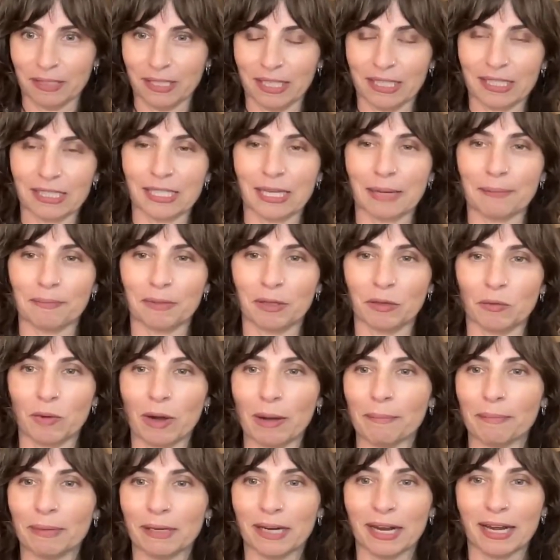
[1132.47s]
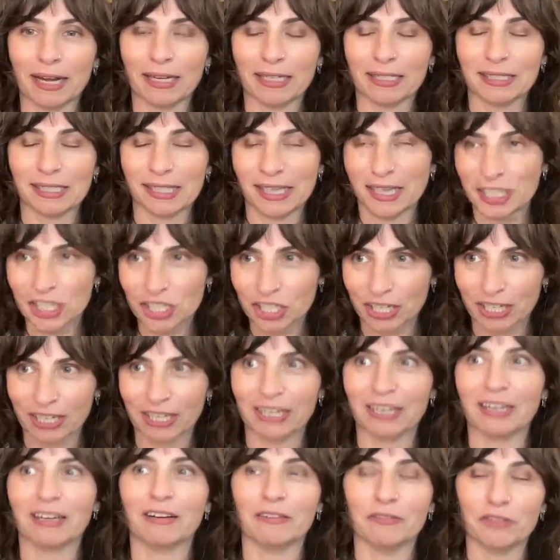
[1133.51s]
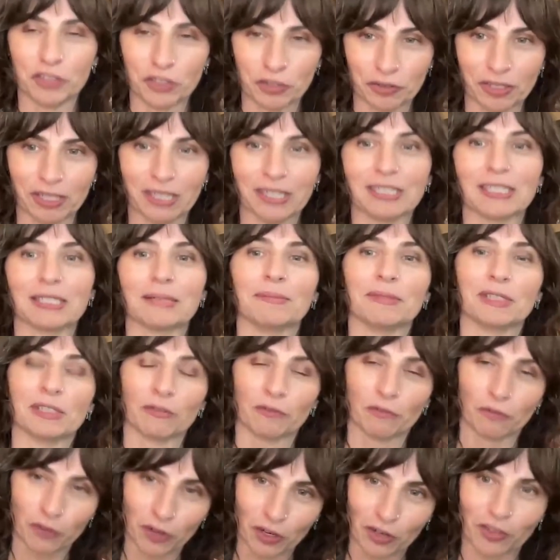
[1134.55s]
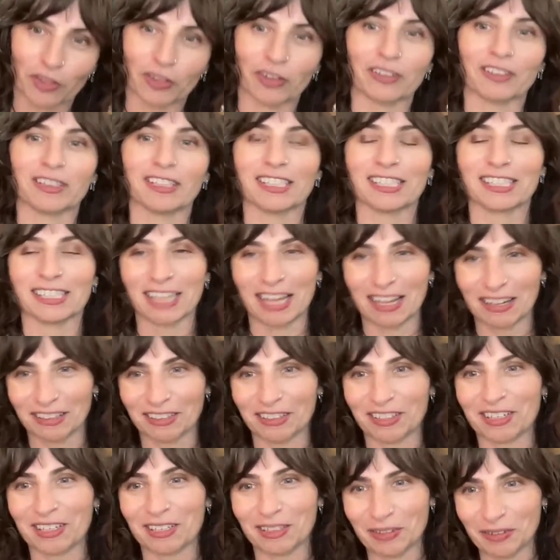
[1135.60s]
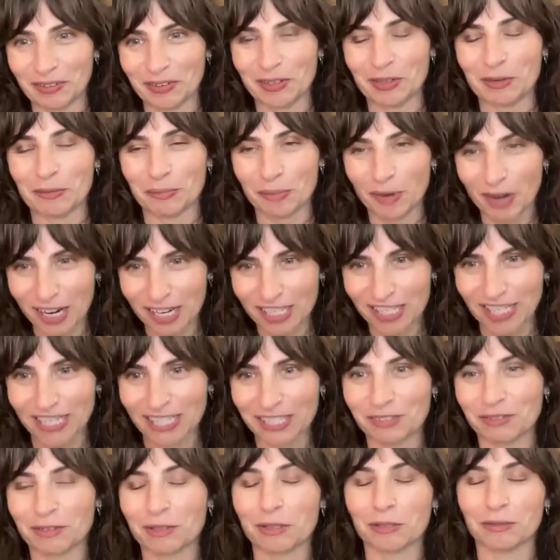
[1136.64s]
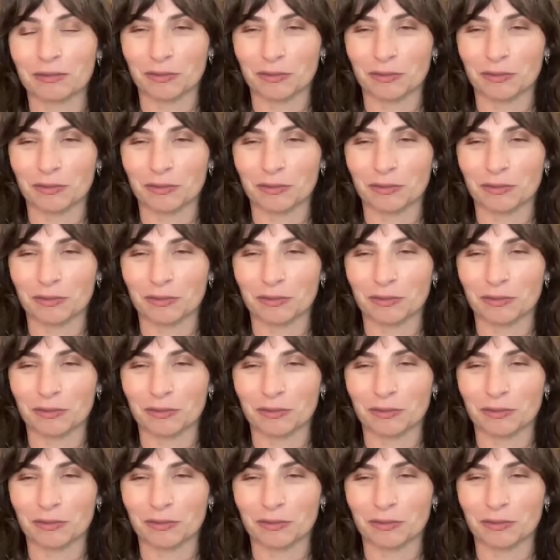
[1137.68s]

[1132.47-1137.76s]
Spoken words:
except the weaponization of Judaism to further the settler colonial project with